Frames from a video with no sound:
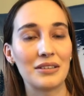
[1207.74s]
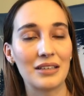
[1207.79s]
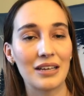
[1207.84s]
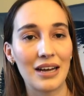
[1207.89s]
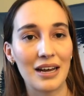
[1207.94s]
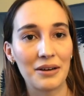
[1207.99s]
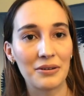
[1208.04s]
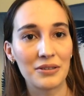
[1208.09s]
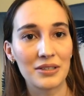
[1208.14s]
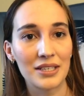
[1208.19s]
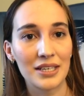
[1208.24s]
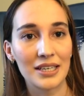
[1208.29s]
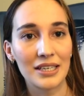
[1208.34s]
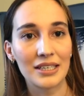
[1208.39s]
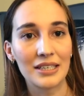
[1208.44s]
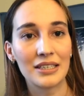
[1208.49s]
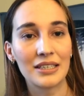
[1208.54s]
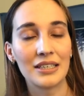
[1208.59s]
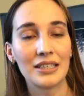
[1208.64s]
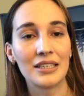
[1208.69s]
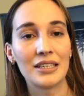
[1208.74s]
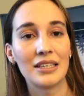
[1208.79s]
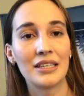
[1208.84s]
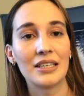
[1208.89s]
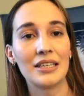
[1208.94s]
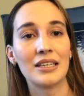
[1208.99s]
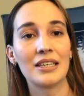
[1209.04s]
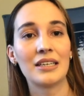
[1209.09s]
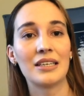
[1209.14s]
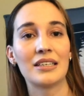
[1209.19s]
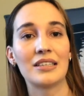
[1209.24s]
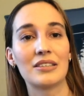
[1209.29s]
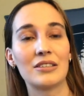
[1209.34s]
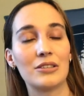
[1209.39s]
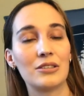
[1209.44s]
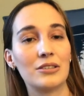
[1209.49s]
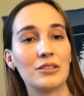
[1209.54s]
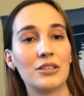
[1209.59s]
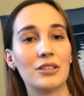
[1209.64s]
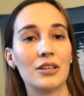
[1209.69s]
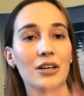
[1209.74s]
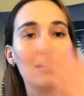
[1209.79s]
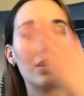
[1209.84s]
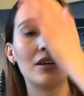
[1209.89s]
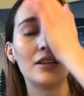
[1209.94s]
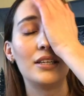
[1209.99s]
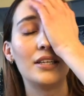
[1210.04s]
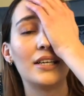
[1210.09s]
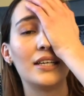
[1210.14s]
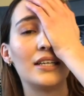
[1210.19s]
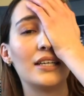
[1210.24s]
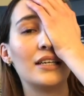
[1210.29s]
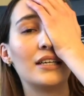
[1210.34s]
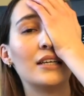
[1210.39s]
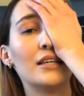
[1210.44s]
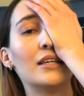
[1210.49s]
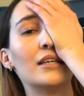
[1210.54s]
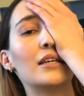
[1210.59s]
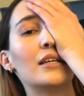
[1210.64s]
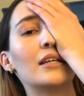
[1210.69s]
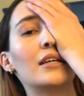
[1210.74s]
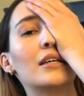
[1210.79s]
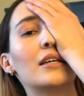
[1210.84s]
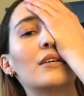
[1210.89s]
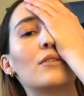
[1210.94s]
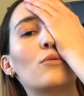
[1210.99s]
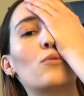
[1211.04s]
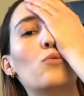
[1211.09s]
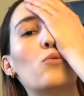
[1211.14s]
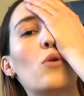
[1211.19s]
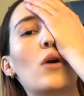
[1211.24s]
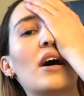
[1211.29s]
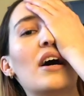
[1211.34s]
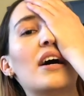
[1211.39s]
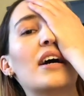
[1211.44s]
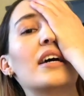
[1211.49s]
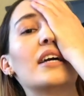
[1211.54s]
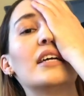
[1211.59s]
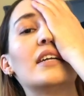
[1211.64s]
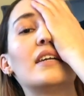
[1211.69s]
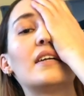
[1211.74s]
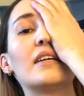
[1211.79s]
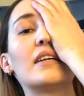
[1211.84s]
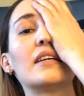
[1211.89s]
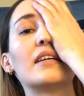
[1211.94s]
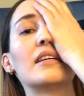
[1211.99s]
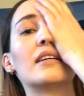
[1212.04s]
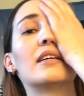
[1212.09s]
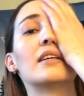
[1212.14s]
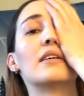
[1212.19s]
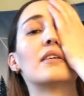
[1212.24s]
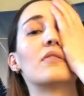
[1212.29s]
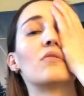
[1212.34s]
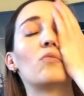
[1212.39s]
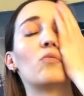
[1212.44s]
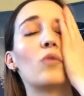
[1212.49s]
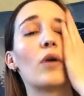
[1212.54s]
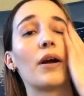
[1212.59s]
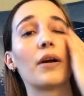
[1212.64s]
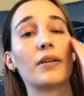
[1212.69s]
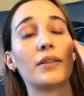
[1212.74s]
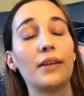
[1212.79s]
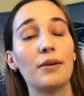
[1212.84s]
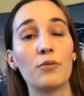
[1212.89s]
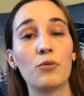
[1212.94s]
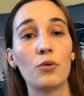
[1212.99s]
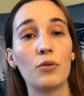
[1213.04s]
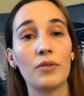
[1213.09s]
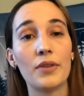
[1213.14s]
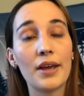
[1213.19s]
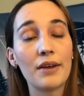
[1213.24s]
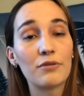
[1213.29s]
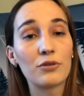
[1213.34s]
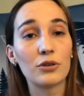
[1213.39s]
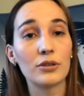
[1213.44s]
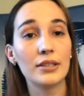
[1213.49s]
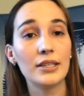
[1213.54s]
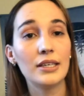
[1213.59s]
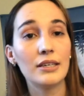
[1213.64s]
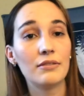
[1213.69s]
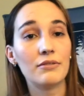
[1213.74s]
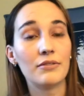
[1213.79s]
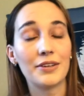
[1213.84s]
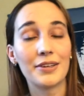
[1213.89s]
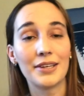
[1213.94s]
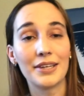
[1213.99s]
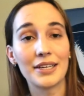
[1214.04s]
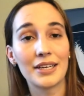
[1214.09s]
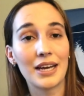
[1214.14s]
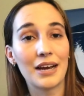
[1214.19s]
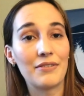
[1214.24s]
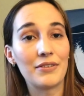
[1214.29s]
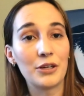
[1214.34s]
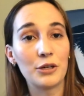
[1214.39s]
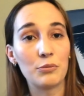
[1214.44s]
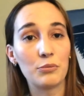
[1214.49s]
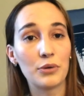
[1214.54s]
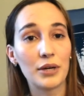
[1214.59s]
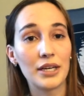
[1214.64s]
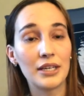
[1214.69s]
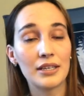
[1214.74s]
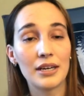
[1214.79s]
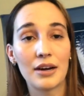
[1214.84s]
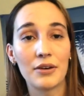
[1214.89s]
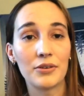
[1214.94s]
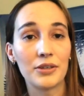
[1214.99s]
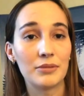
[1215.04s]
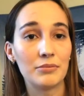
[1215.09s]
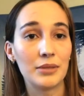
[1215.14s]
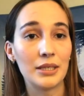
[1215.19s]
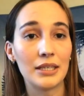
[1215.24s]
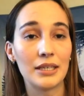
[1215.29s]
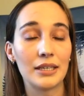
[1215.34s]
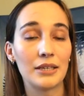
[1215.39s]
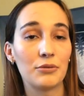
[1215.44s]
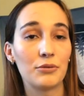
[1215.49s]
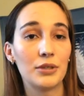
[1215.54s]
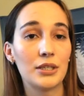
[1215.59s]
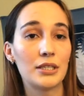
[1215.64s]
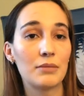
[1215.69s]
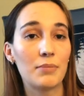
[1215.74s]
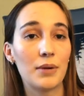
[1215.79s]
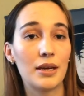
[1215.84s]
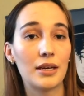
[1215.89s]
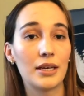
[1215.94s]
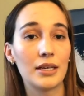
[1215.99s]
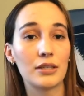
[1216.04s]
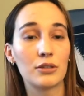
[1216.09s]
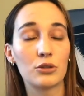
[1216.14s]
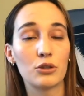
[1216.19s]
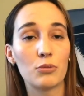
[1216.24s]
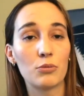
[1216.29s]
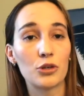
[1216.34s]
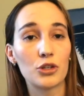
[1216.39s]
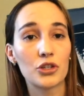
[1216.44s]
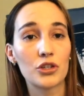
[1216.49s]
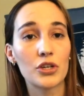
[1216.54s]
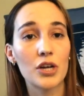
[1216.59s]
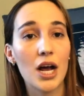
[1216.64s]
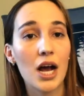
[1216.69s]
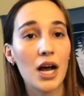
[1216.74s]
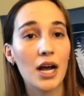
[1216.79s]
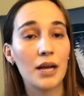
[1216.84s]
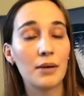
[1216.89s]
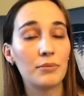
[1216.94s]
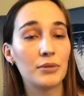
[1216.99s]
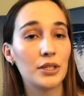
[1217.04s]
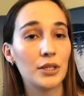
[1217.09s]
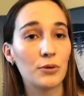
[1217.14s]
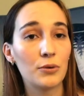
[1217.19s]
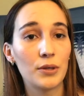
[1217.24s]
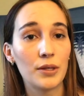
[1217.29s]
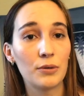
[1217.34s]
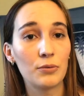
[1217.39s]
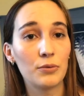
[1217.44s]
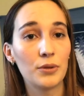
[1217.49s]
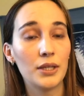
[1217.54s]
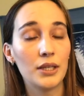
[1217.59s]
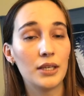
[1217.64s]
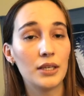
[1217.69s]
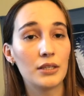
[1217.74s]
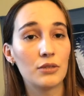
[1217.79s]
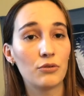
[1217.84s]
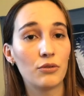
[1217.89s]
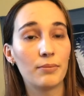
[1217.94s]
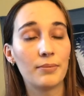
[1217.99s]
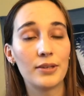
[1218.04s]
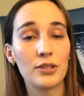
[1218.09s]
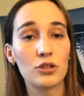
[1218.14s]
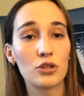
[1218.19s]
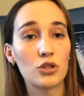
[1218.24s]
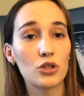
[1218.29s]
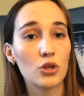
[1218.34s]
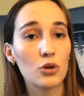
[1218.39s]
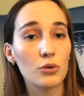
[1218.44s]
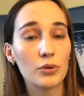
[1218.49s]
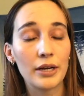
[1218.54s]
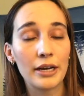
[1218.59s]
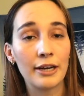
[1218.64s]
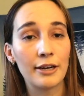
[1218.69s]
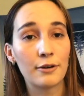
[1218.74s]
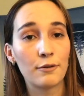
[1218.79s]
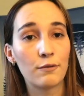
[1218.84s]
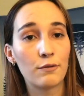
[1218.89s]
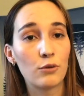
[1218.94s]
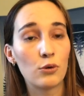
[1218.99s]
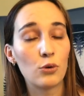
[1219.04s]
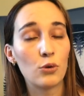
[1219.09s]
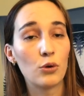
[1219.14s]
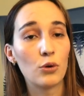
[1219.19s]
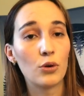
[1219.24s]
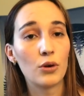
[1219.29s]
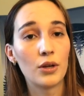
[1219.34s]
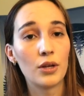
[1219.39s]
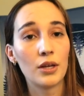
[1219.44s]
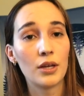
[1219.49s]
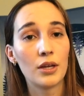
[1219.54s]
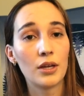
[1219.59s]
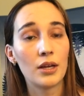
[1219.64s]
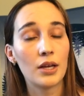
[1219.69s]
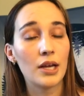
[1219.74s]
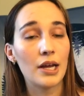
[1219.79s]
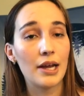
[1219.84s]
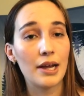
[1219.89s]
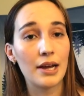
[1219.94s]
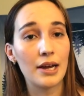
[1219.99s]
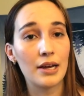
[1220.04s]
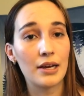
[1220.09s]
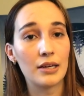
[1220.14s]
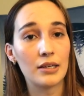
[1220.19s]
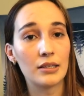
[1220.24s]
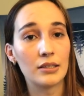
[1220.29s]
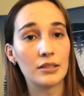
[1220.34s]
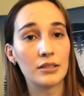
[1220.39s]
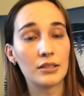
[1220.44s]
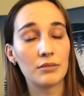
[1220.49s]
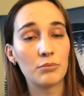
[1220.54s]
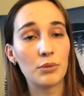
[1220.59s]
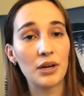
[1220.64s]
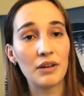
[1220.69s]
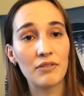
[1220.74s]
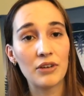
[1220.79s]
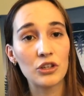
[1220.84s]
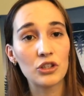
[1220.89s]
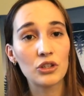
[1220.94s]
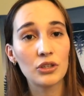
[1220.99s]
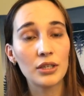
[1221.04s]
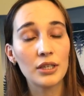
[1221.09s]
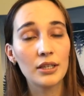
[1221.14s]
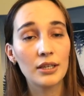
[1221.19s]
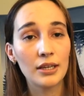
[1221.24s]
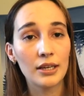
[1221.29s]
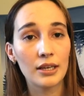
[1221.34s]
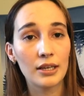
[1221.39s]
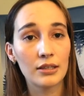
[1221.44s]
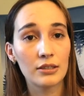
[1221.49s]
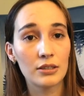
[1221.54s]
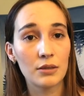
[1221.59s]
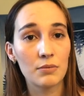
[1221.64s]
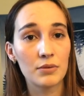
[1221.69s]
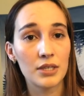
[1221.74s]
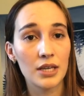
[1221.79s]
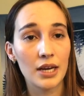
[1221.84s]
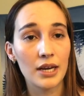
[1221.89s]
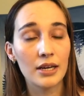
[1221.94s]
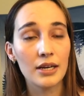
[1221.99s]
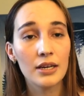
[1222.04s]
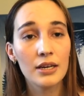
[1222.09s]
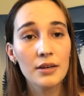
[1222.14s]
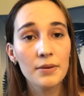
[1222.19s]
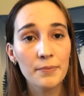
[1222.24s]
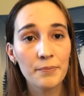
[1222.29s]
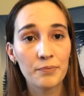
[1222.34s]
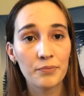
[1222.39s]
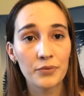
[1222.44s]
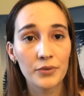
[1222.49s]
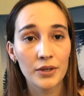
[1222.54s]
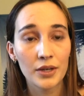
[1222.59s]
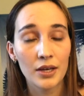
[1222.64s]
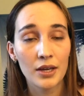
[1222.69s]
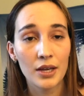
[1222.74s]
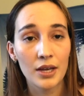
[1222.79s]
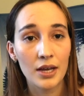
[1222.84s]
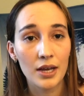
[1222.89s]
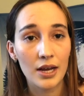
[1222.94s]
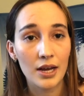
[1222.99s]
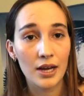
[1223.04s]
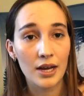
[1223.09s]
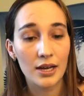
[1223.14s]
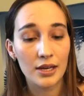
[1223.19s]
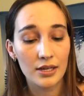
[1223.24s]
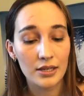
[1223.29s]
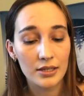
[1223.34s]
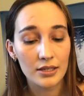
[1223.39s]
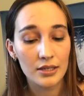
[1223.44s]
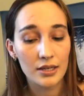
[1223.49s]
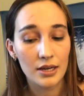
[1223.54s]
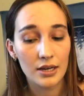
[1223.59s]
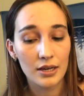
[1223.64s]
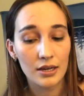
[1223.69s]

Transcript: I was like, oh God, like, why they will never leave, and like having a breakdown and being like, we spent like so much time dealing with these, we've been so careful. And but eventually they subsided, and